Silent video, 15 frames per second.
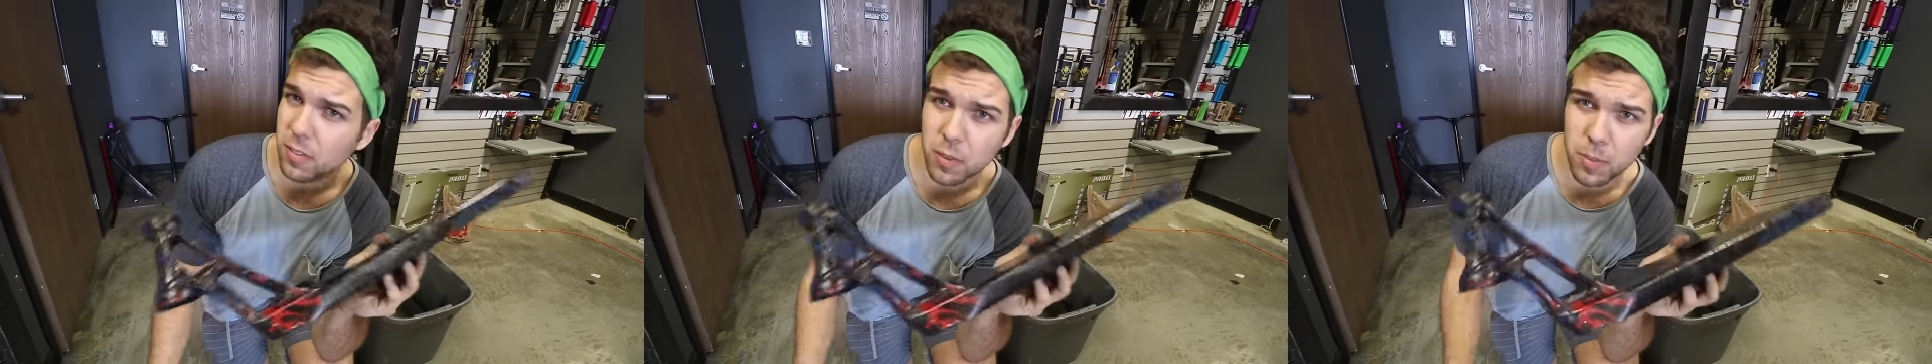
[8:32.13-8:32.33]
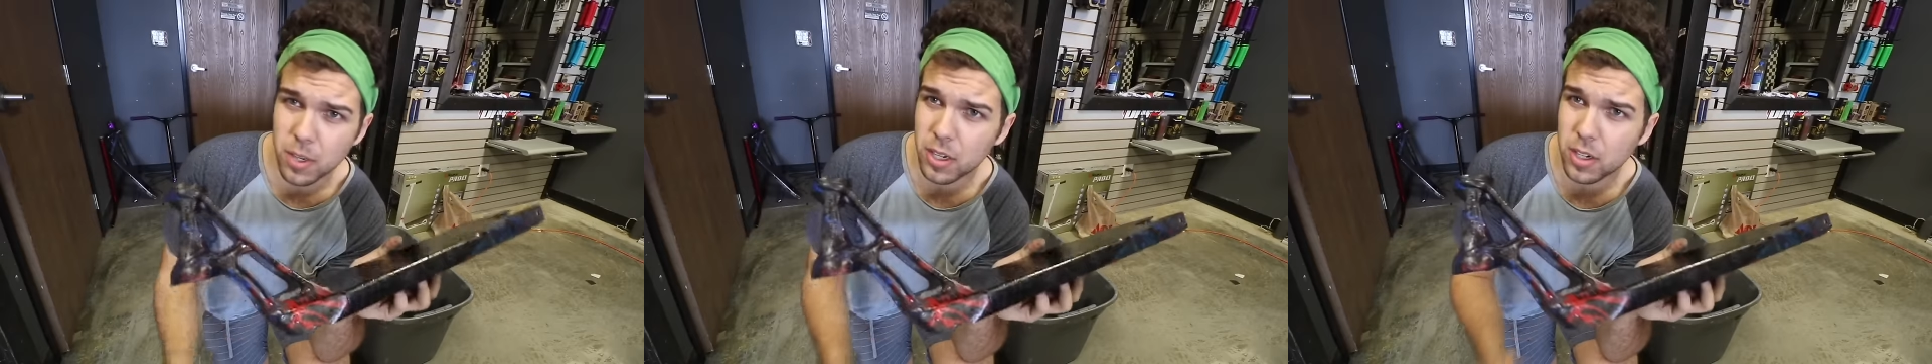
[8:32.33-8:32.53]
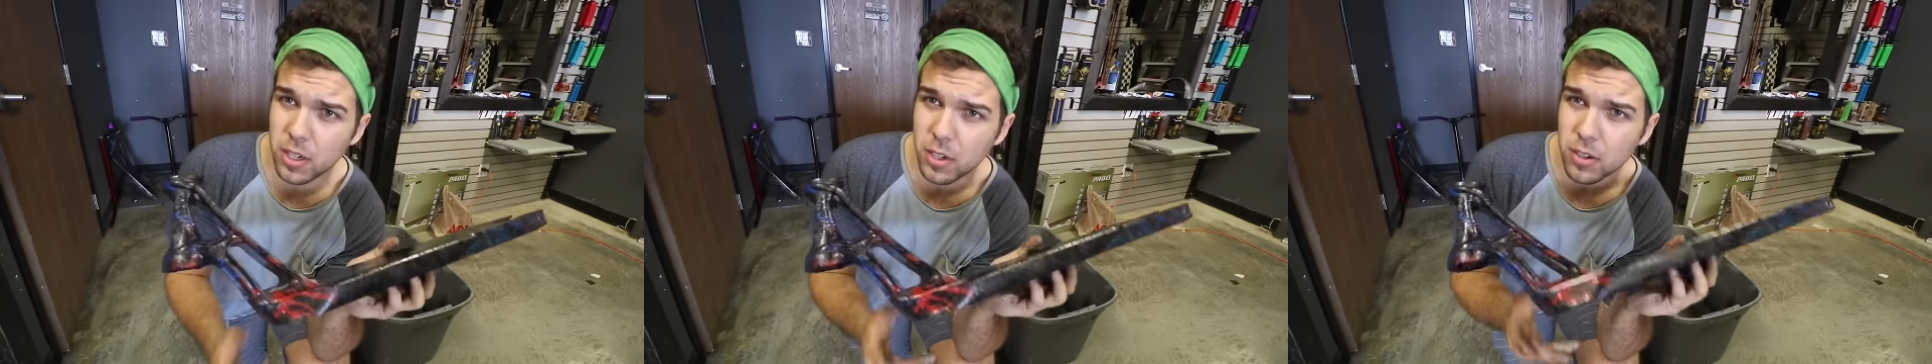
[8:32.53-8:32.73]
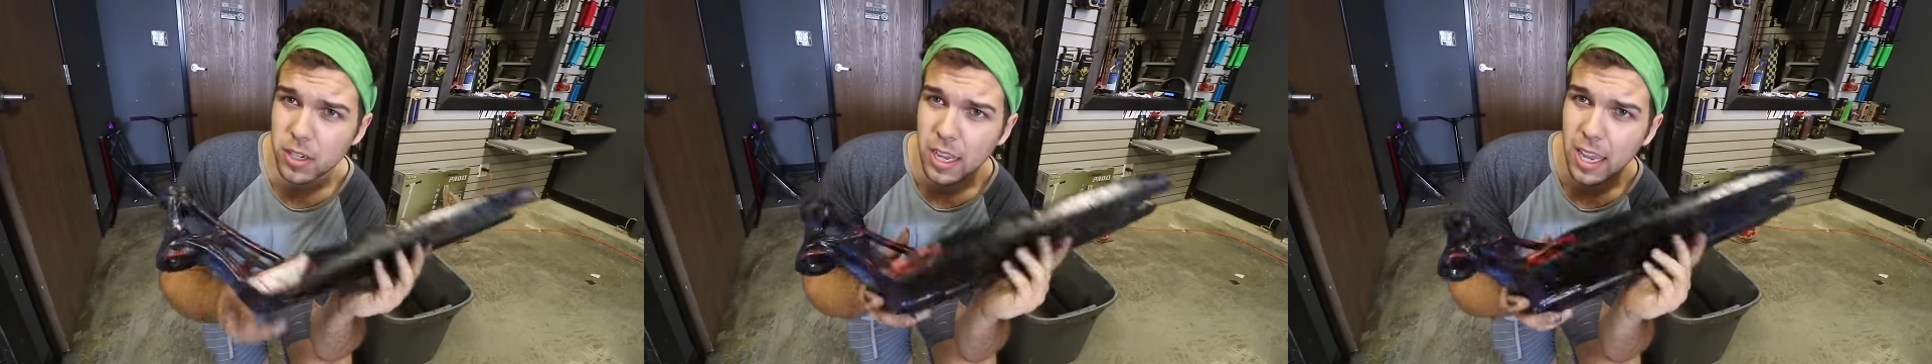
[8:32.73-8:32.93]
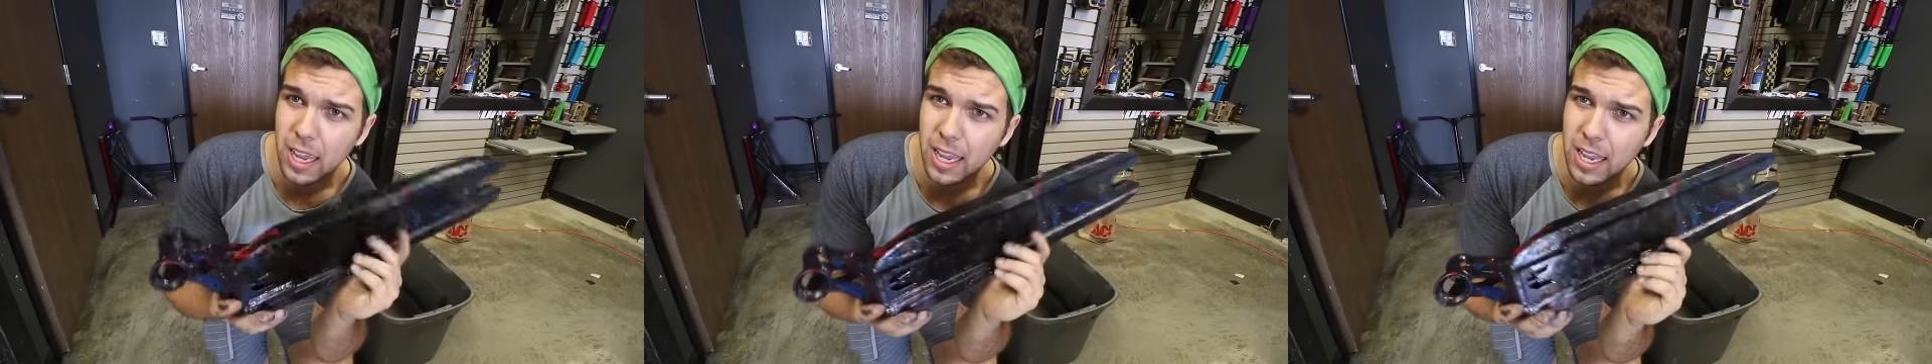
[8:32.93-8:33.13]
for me to do
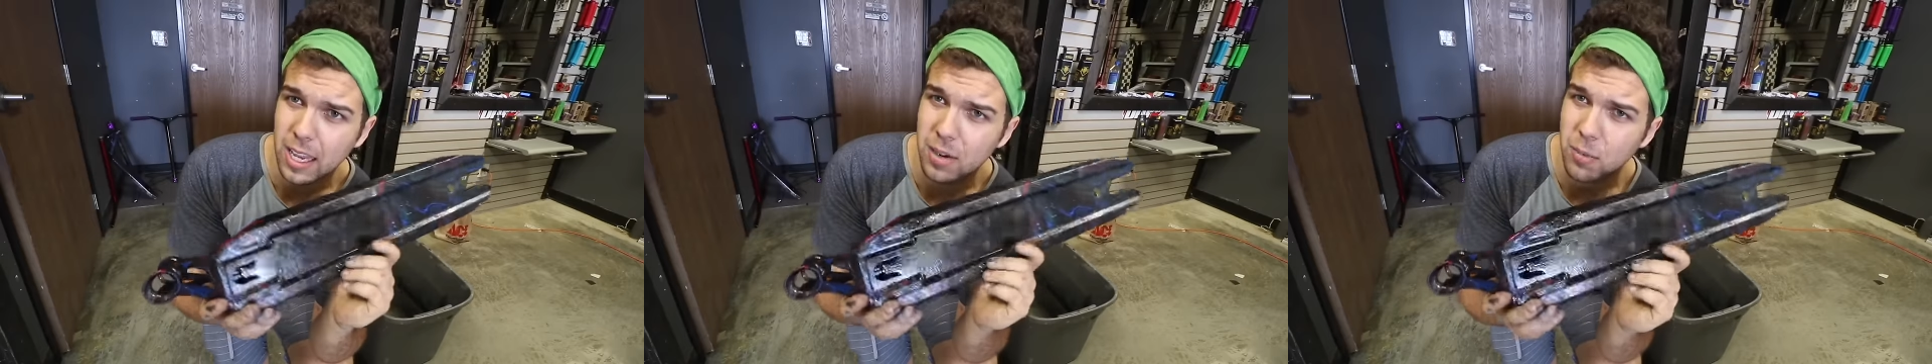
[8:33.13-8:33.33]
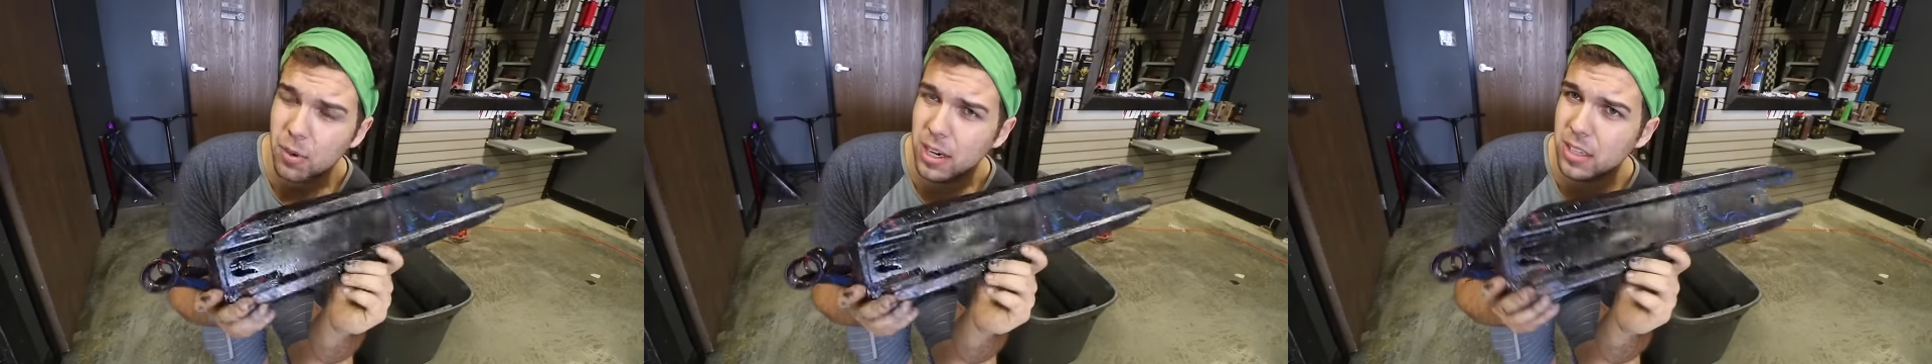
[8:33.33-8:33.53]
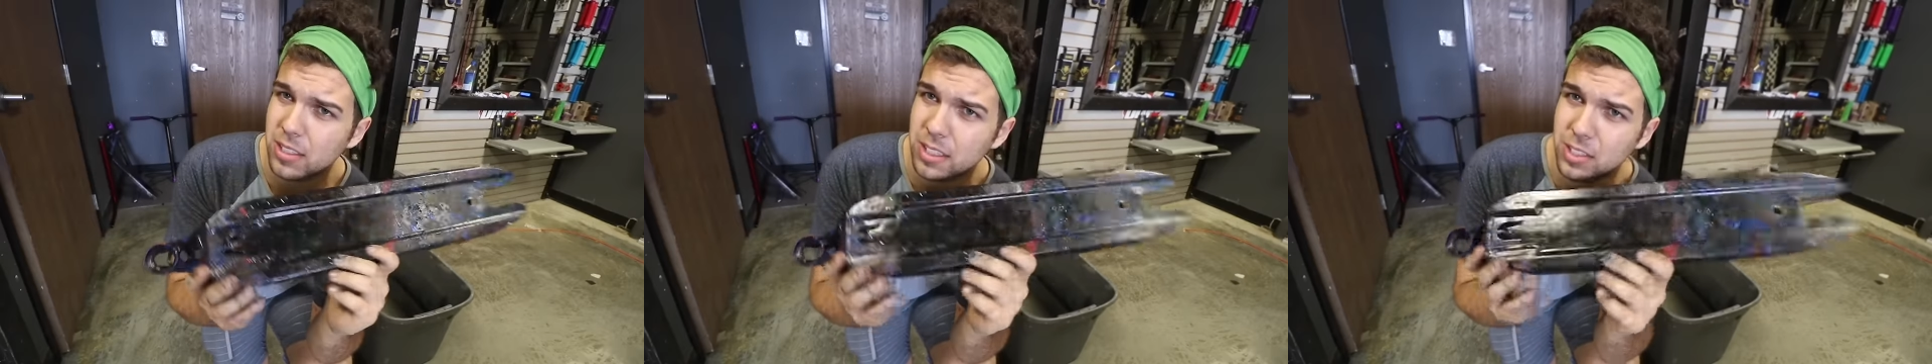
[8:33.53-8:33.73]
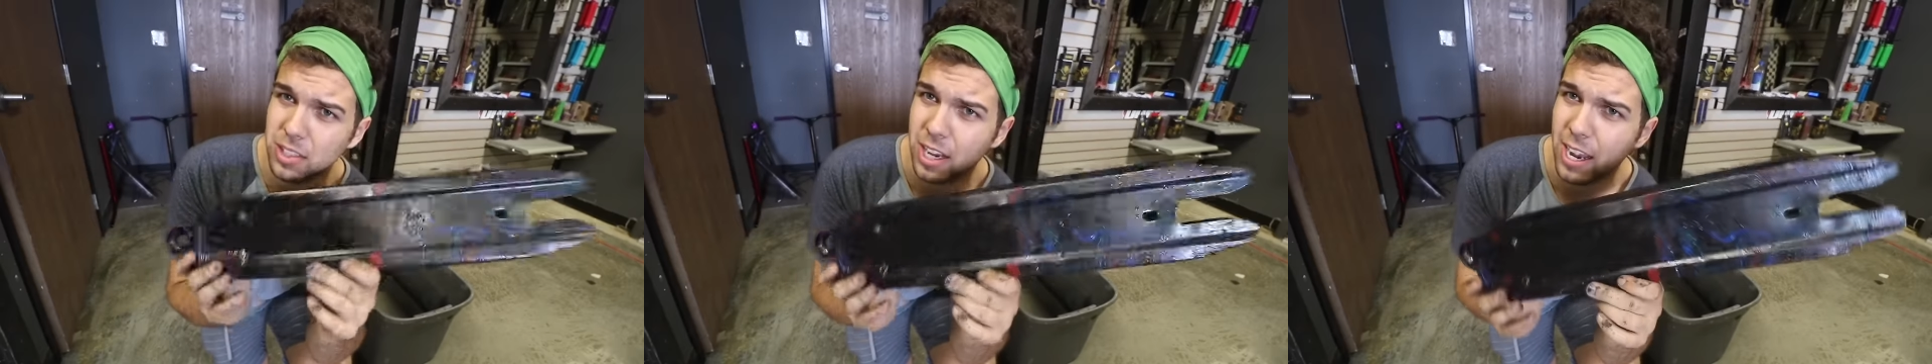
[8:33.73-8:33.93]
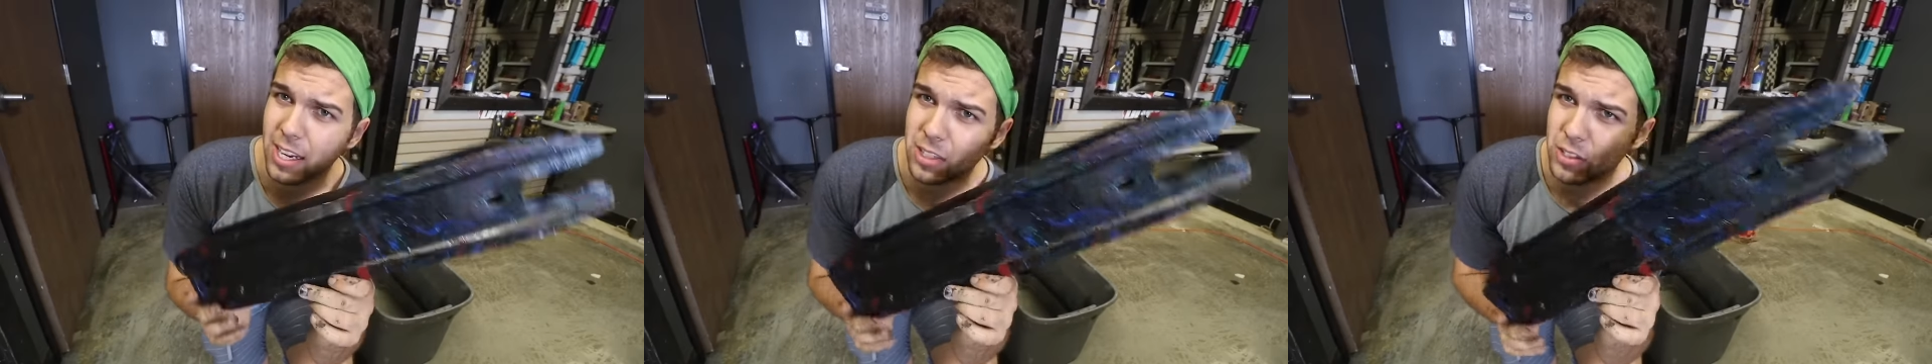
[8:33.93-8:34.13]
and what else I
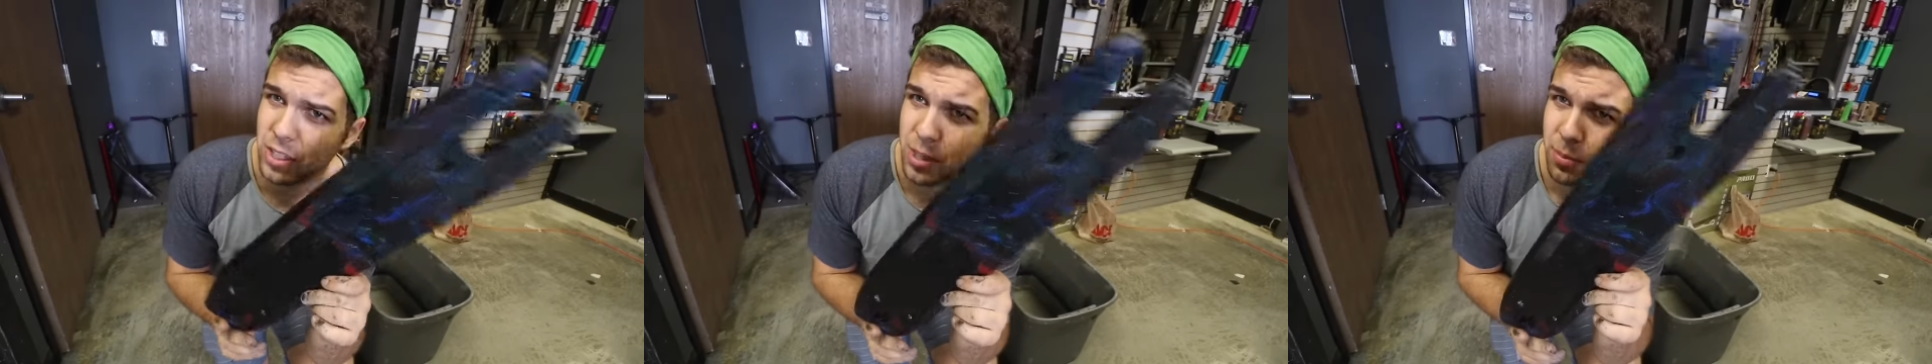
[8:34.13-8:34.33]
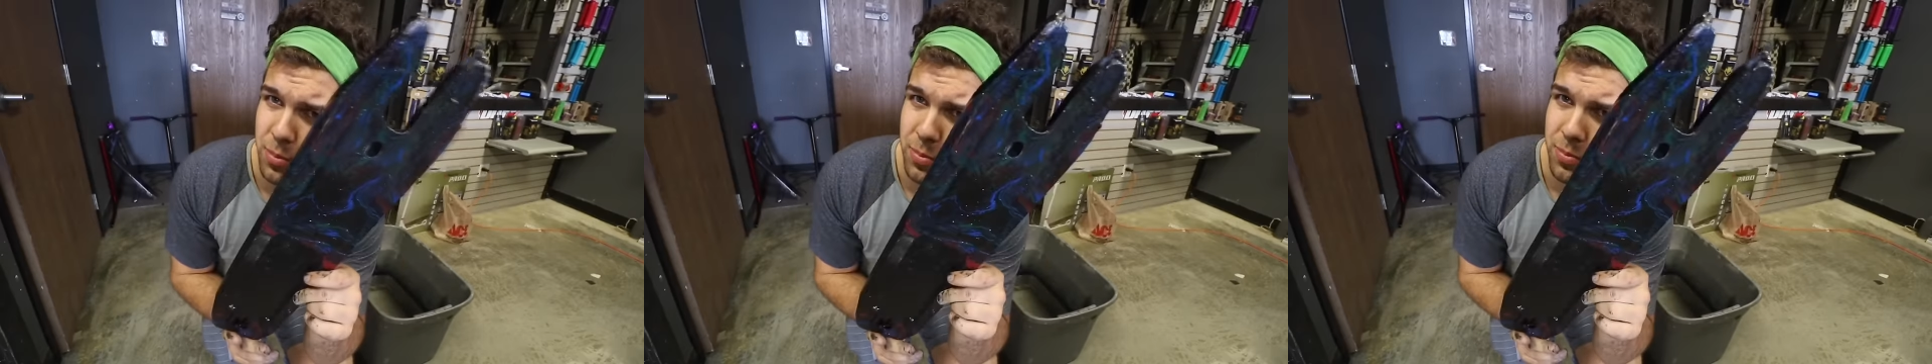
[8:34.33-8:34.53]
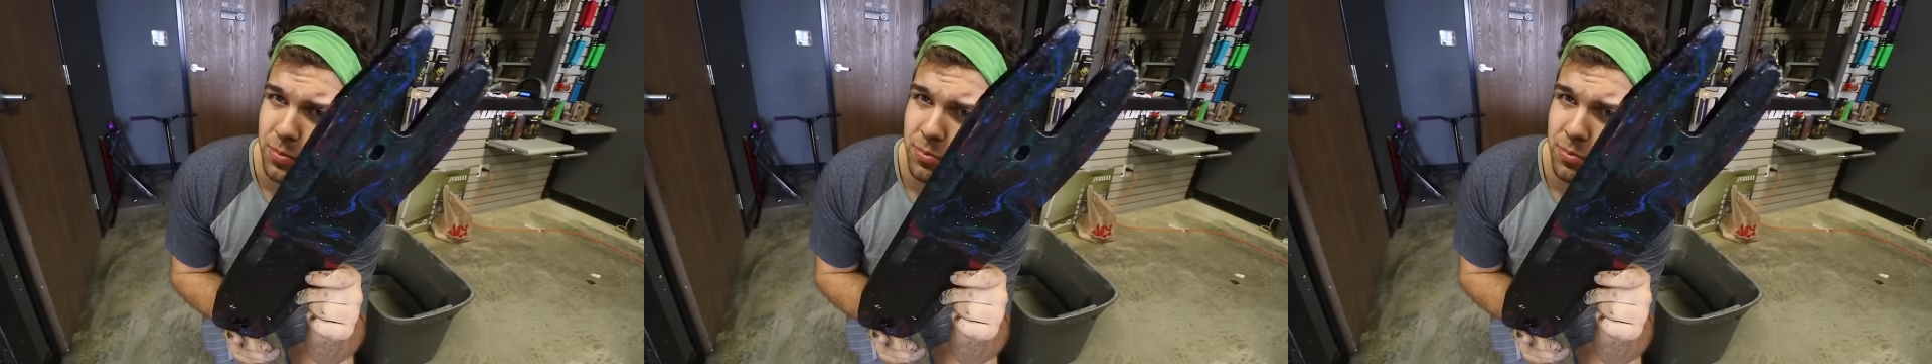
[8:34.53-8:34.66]
your hydro dip.